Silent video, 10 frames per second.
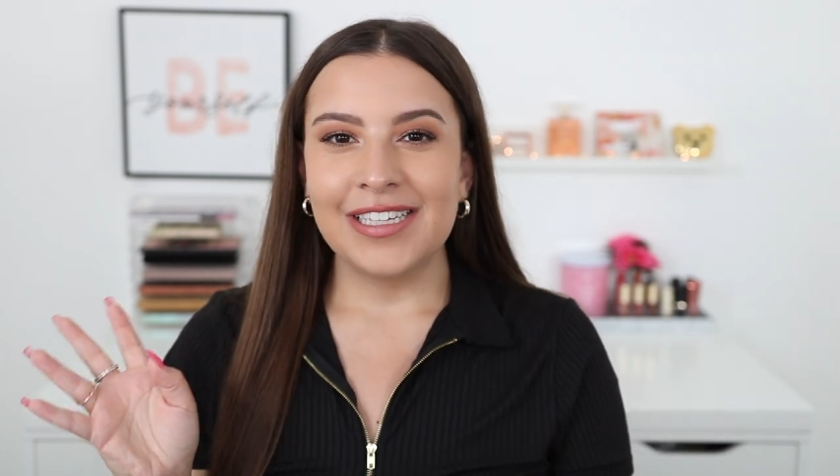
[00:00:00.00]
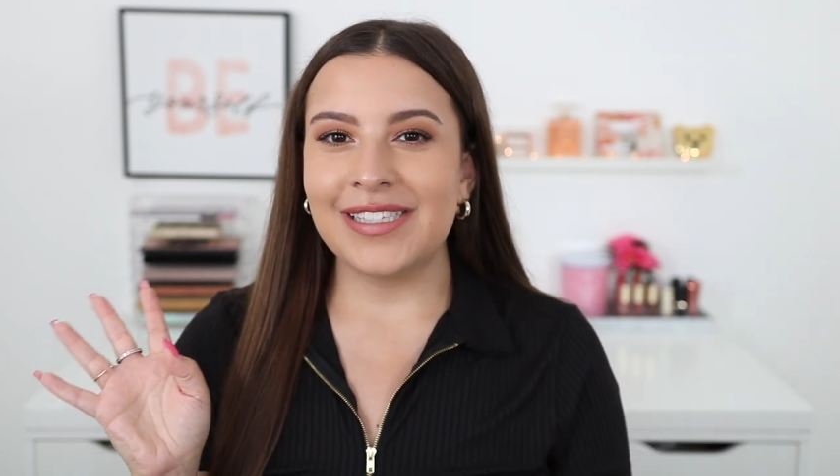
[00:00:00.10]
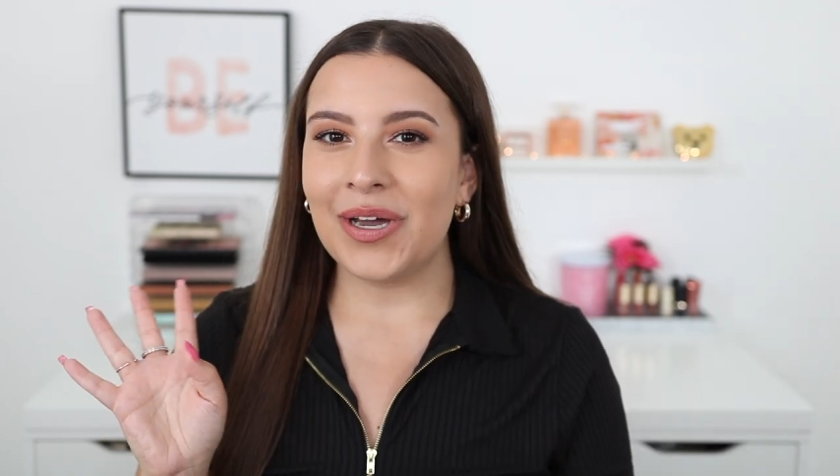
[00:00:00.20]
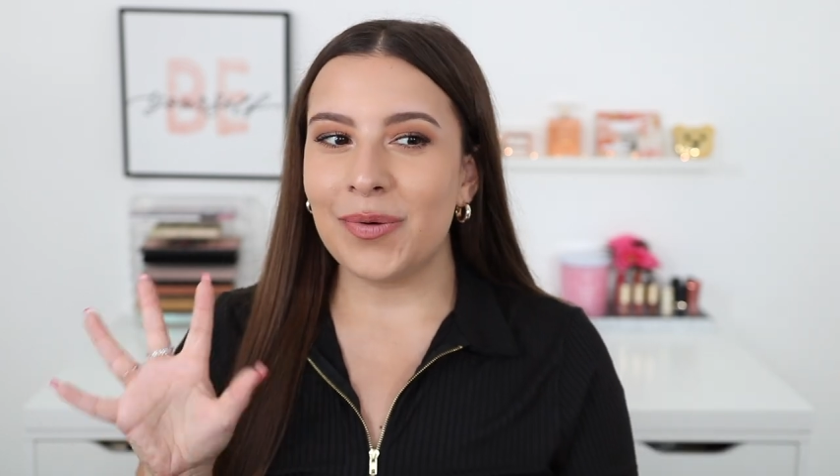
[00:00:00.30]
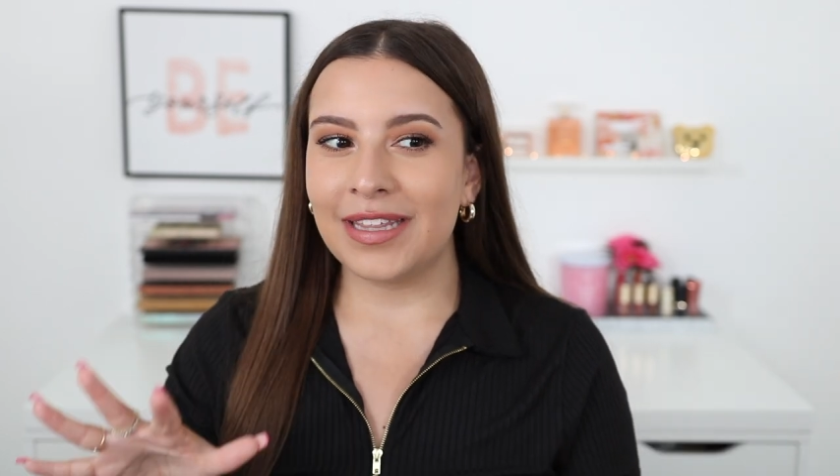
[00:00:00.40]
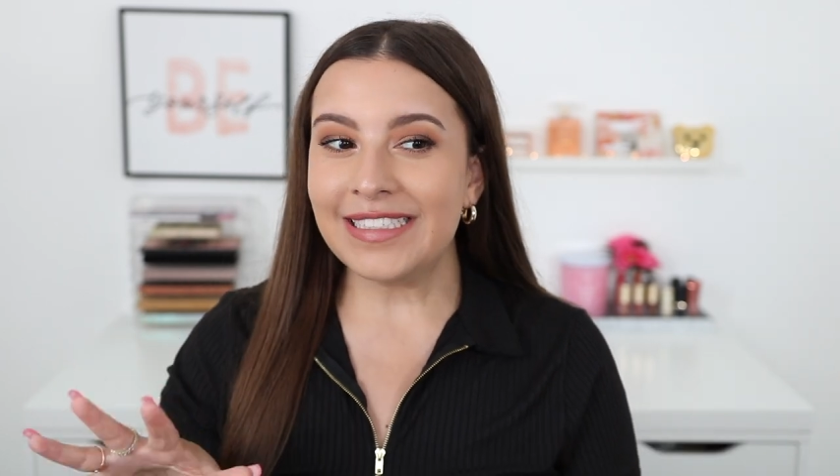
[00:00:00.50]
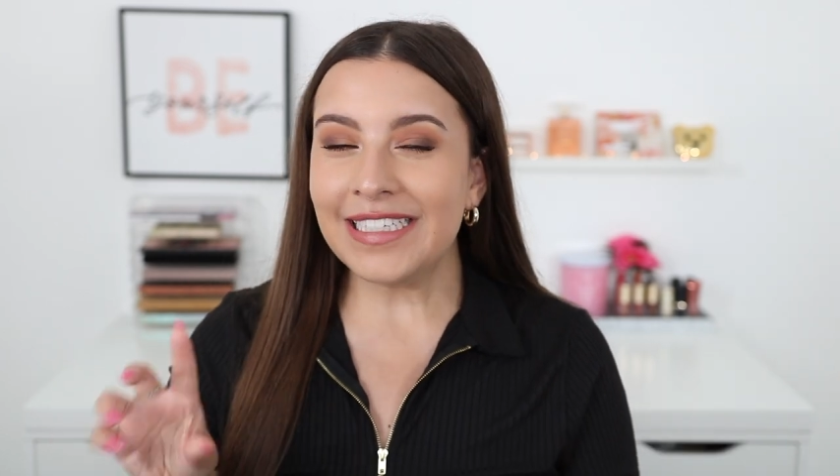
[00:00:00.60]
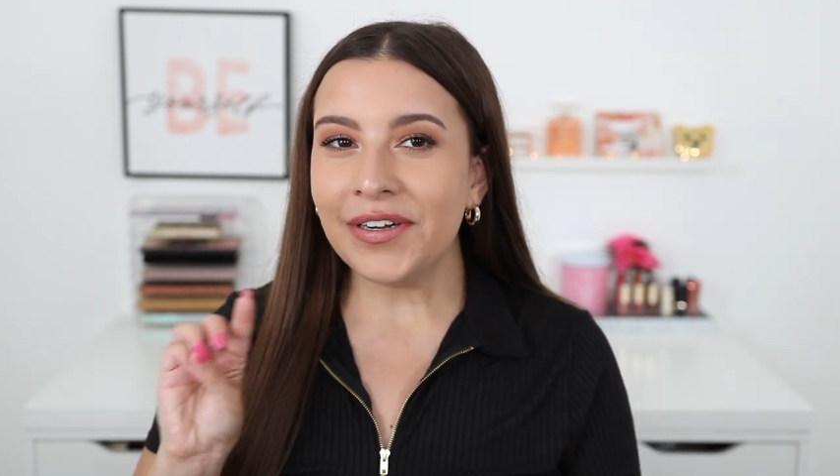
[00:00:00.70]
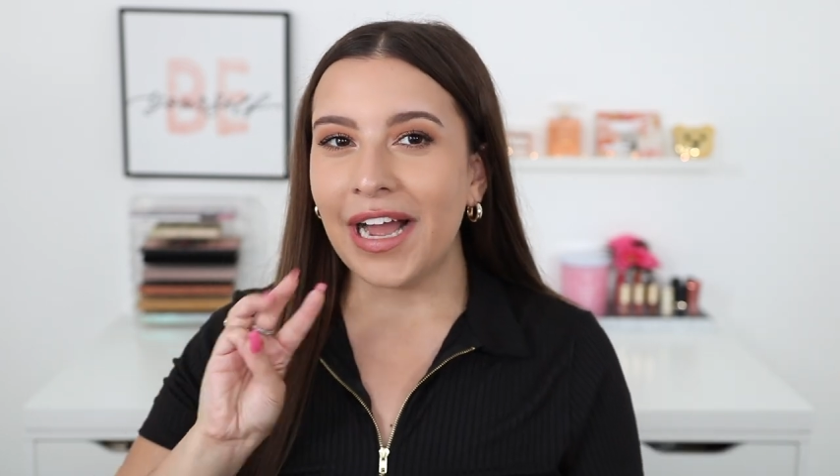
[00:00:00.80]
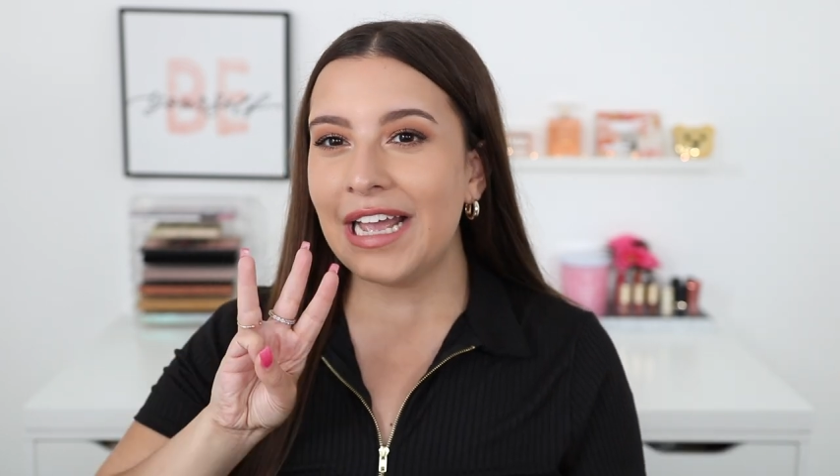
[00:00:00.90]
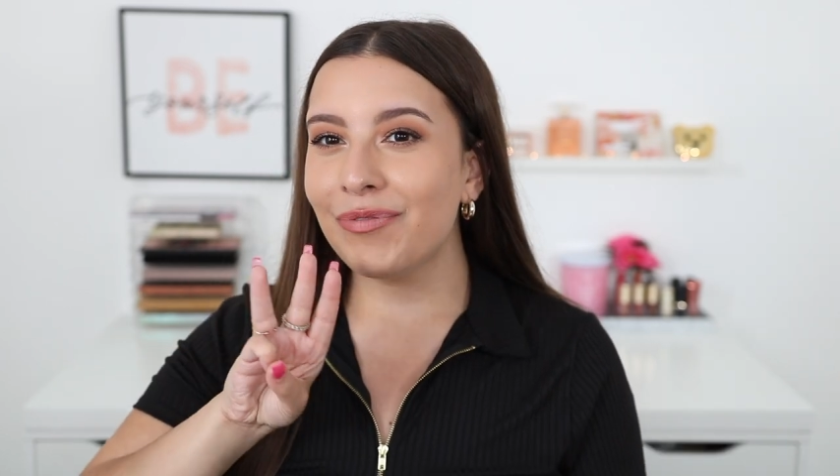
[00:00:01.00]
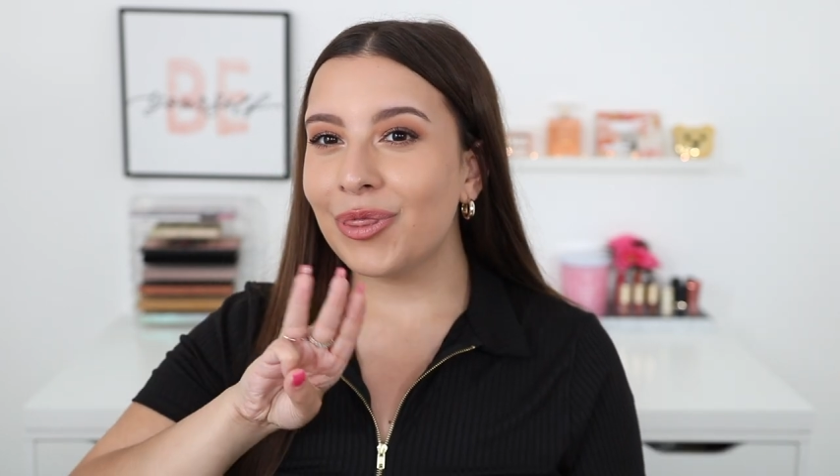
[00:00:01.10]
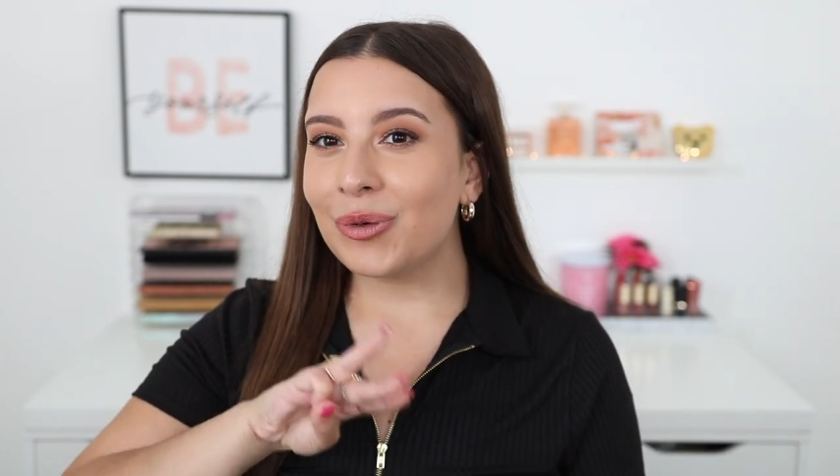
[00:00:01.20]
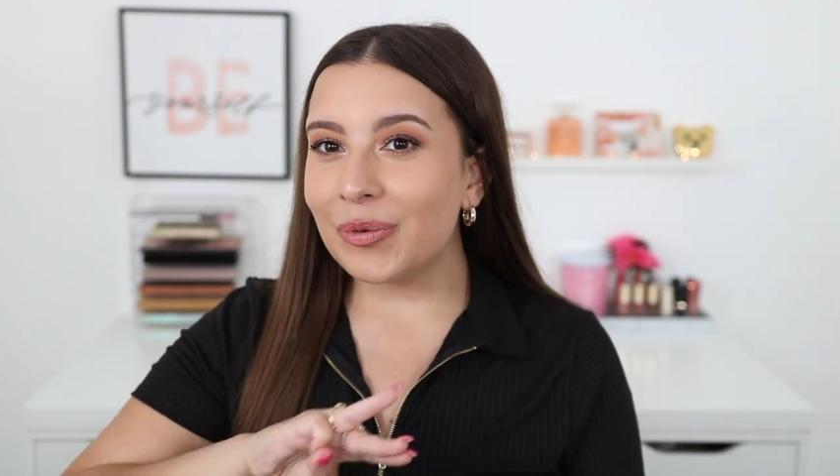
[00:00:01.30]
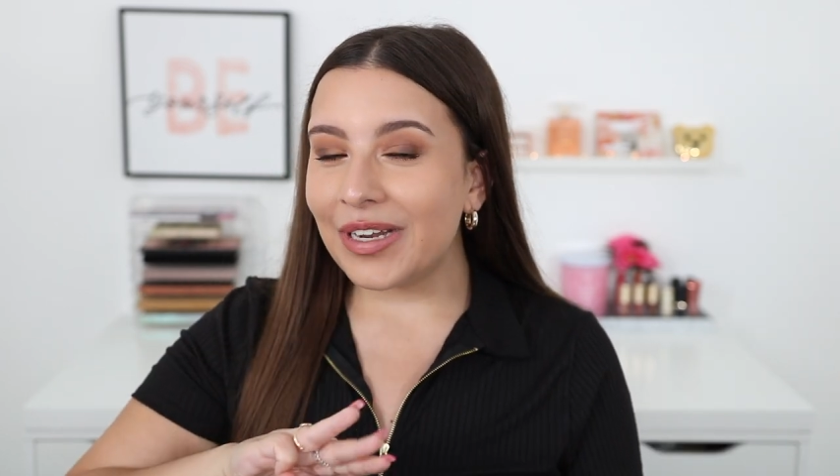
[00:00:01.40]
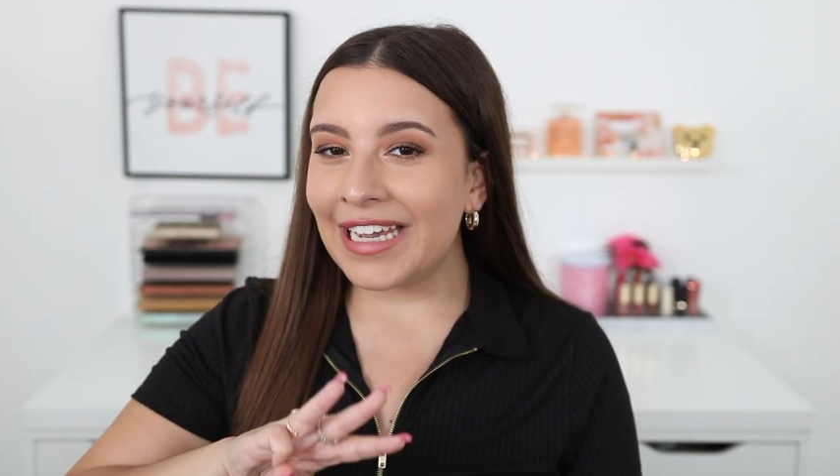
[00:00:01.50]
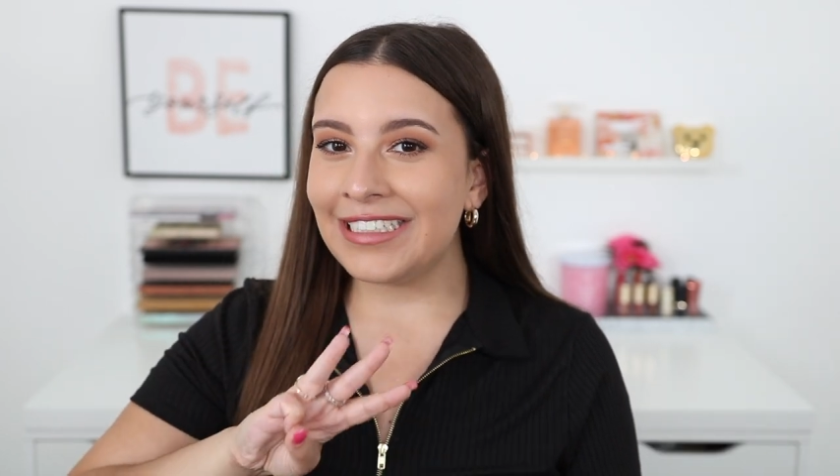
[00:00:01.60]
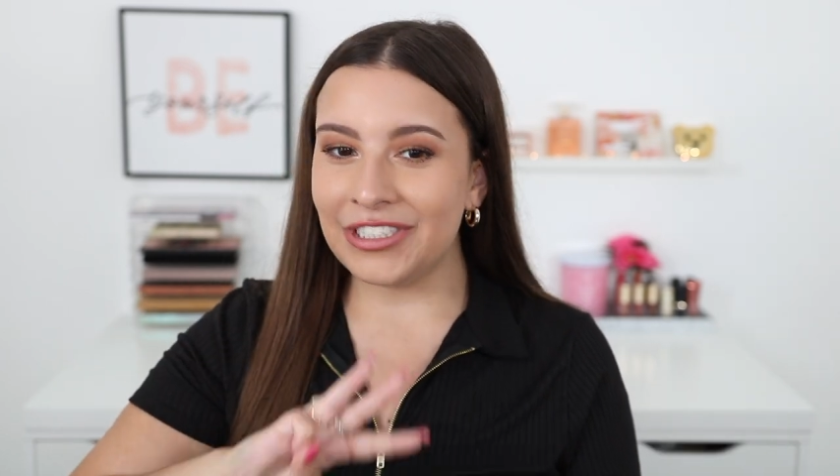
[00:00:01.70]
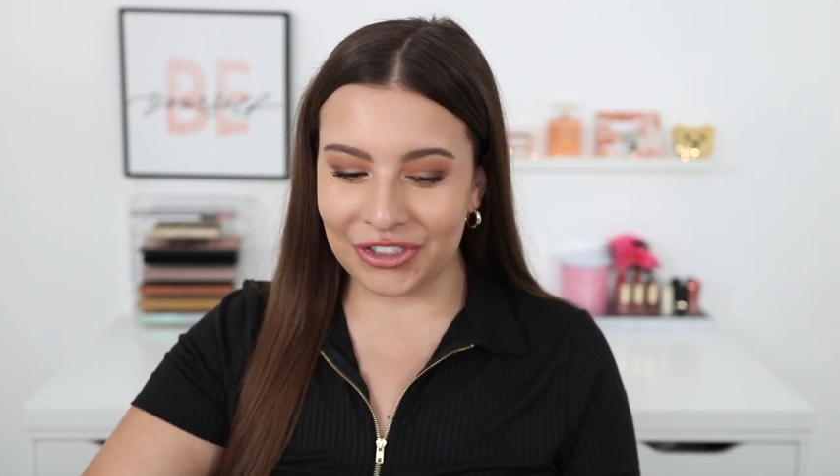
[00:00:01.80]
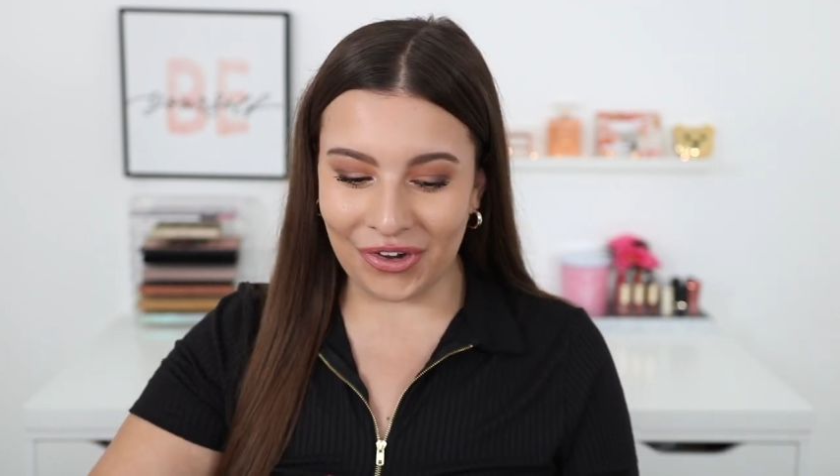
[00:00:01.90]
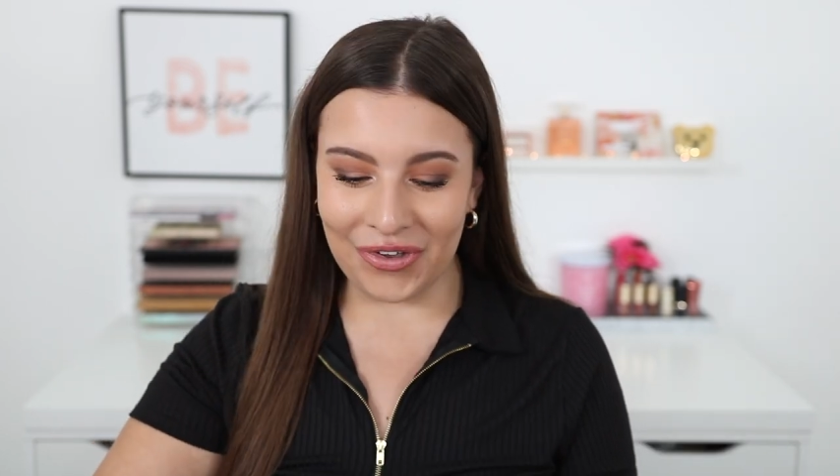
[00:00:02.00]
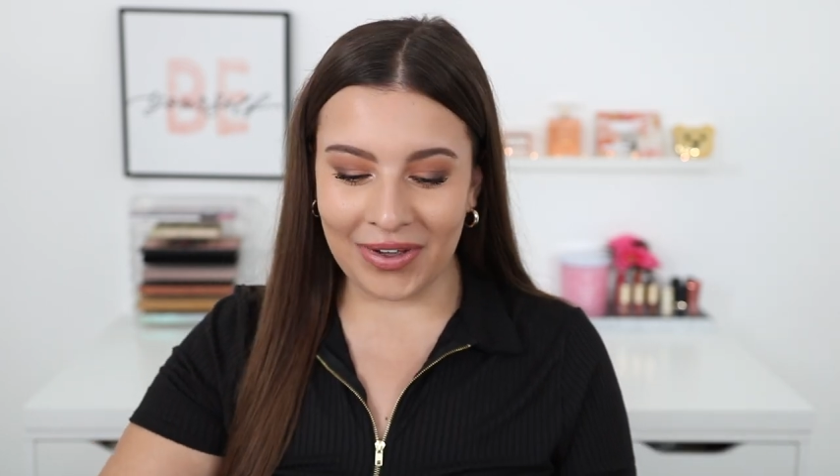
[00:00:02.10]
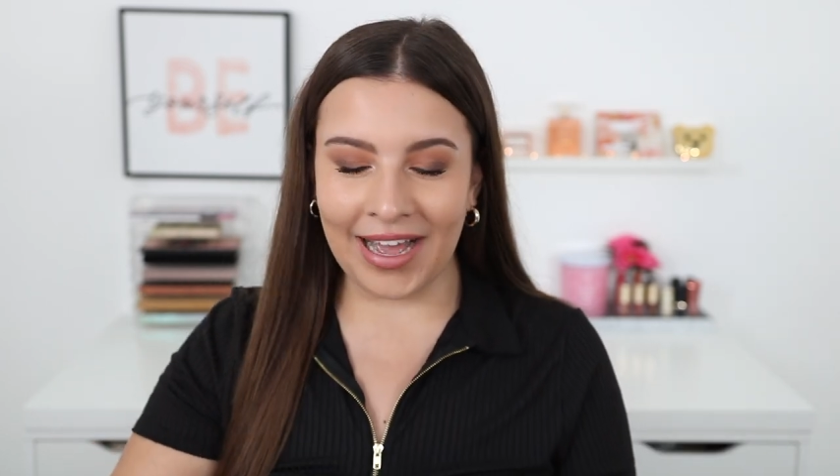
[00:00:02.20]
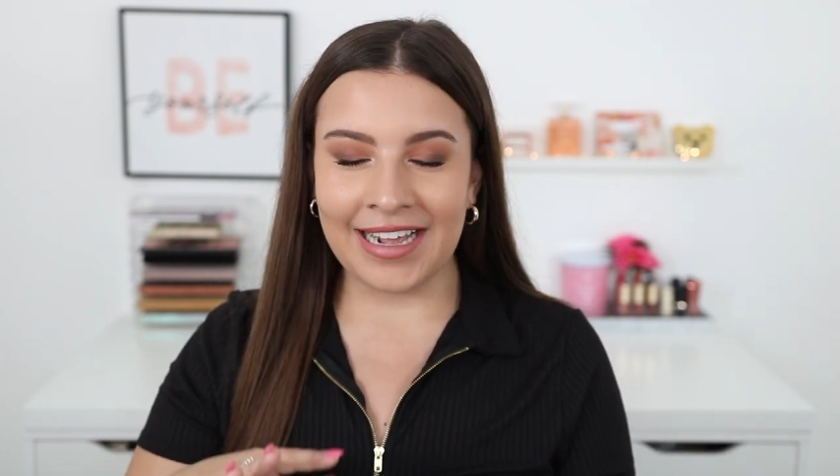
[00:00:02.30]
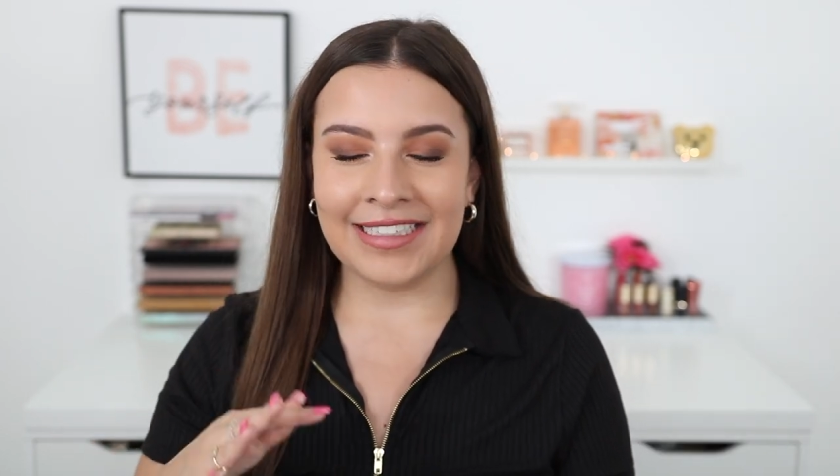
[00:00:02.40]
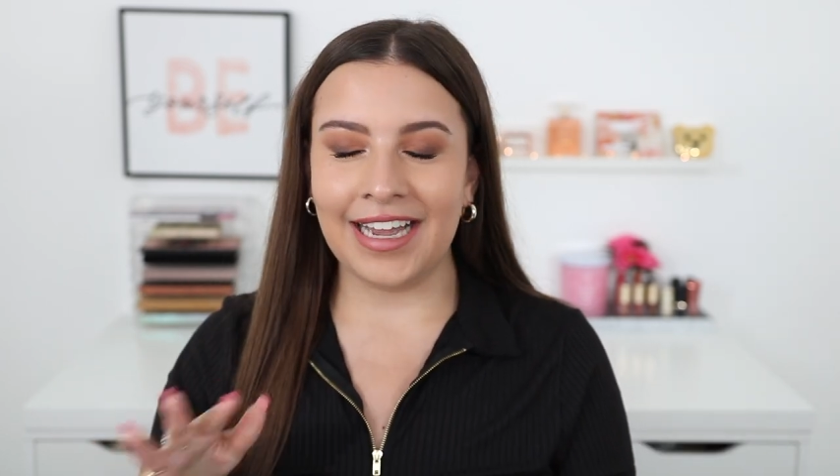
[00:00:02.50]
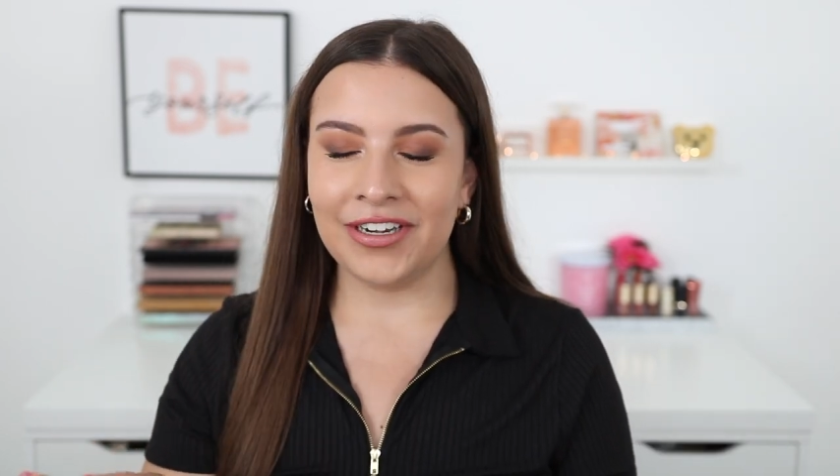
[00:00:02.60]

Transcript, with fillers: So this year I have three to show you guys.